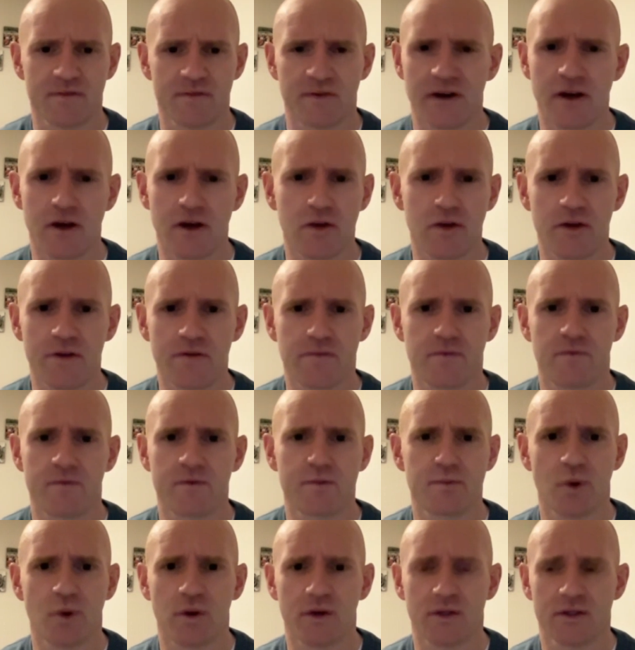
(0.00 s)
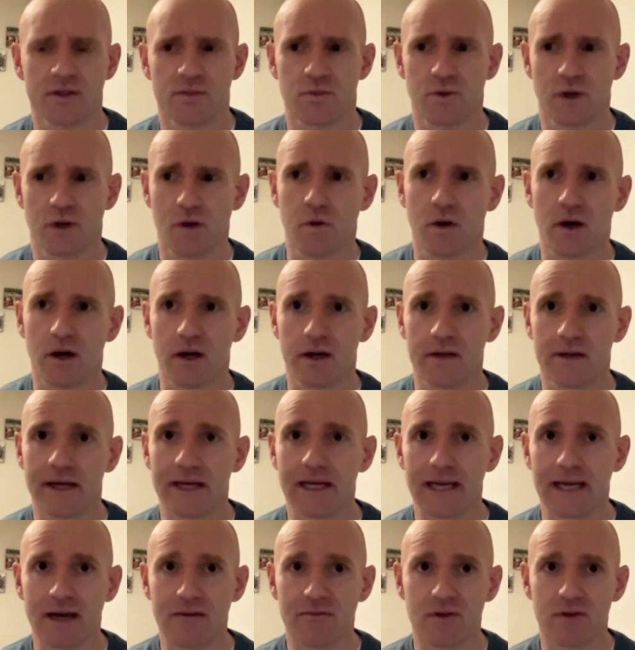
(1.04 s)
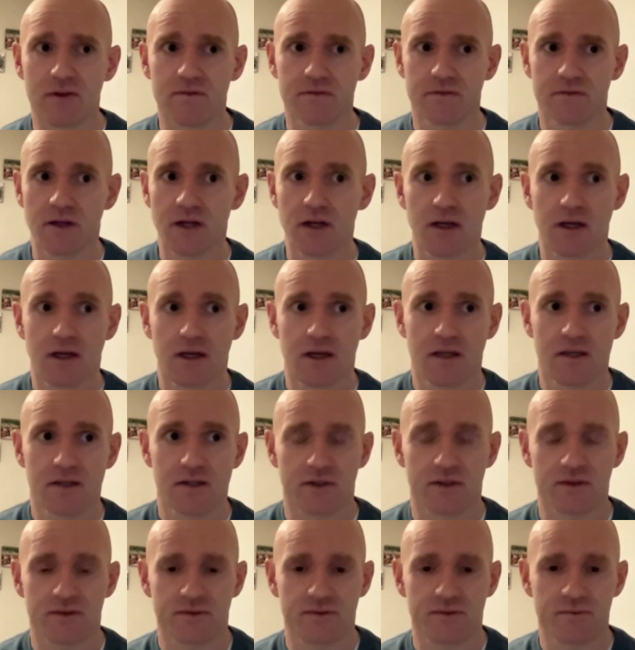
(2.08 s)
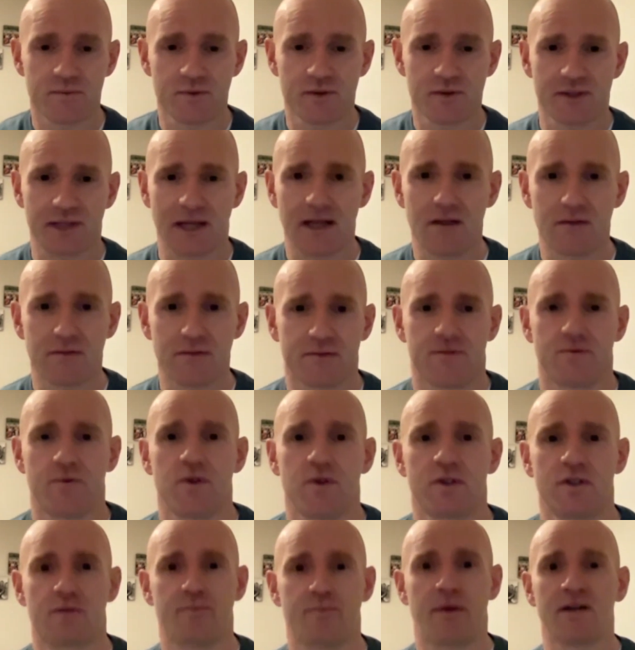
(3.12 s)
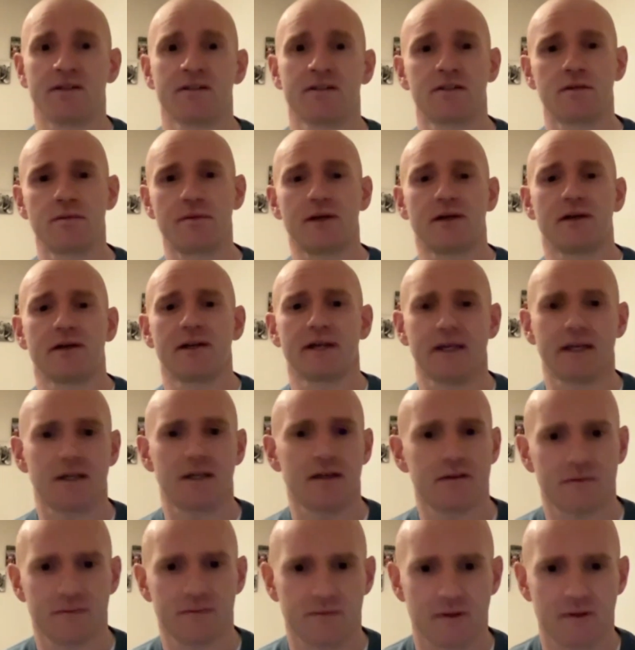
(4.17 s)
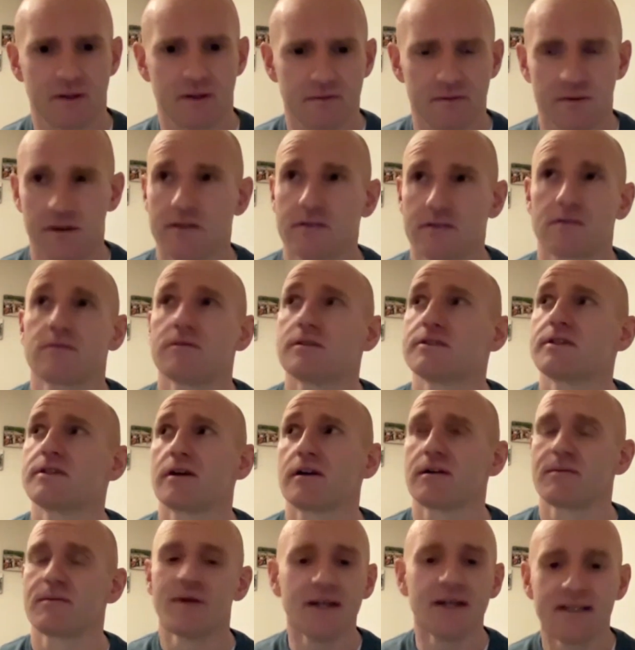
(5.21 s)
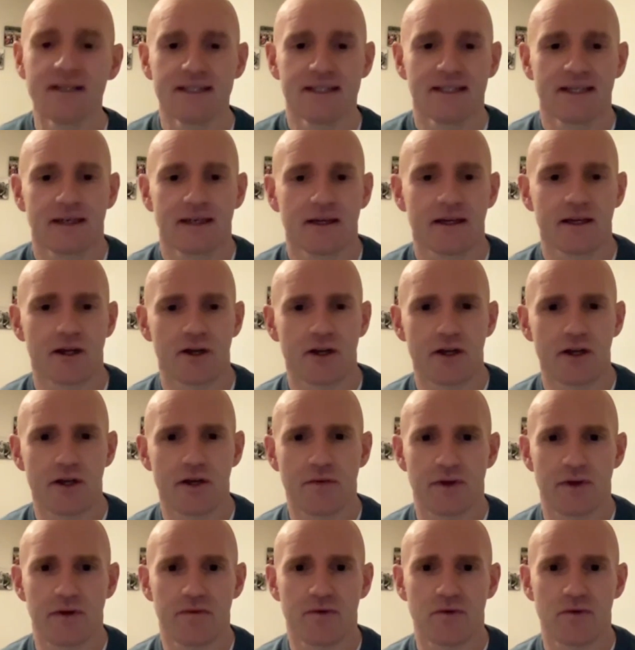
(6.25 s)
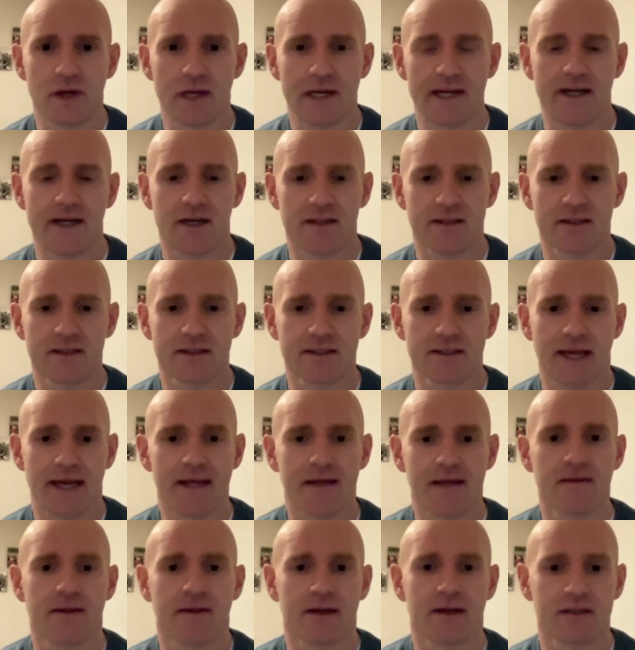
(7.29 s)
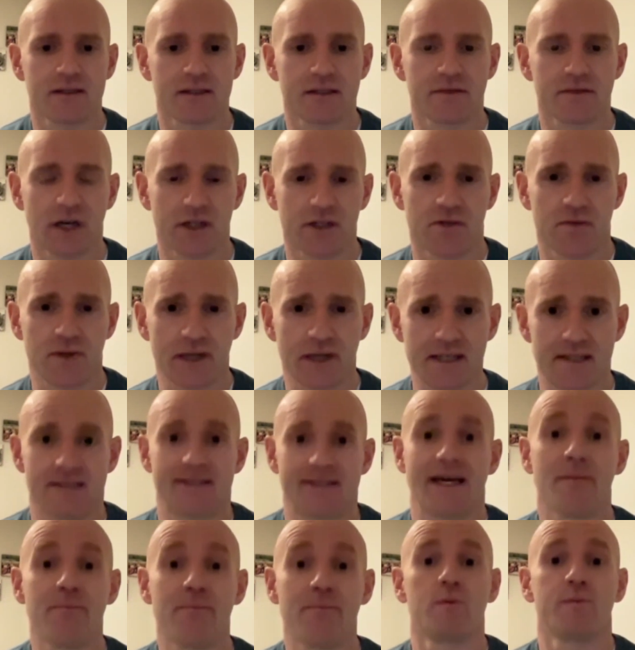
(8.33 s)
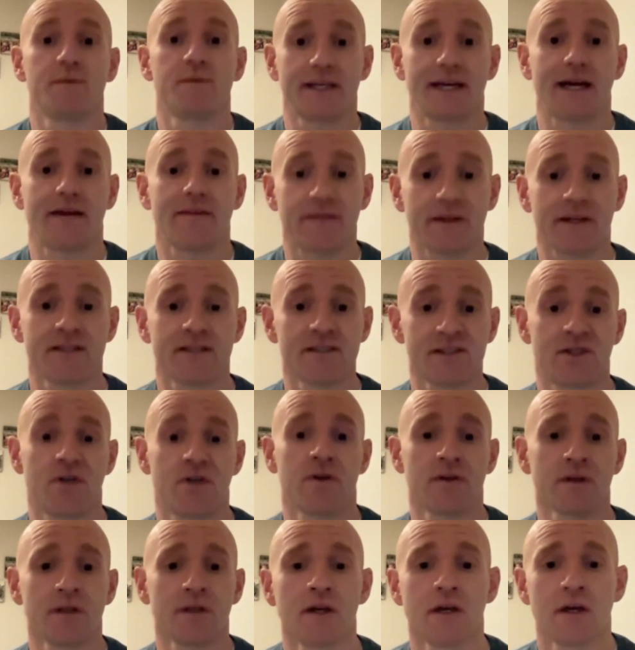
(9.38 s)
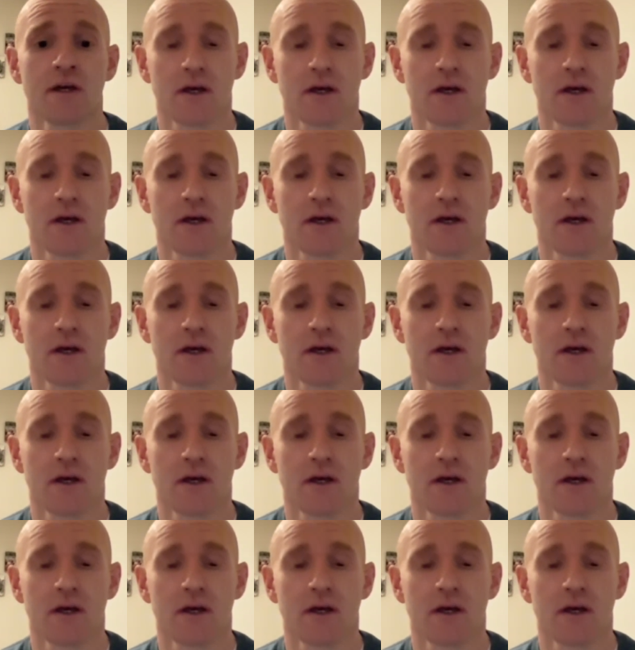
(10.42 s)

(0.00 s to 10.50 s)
Very other sports require that level of sort of self-responsibility, if that's the term. You've really got to take things, you've got to really step up to get things done.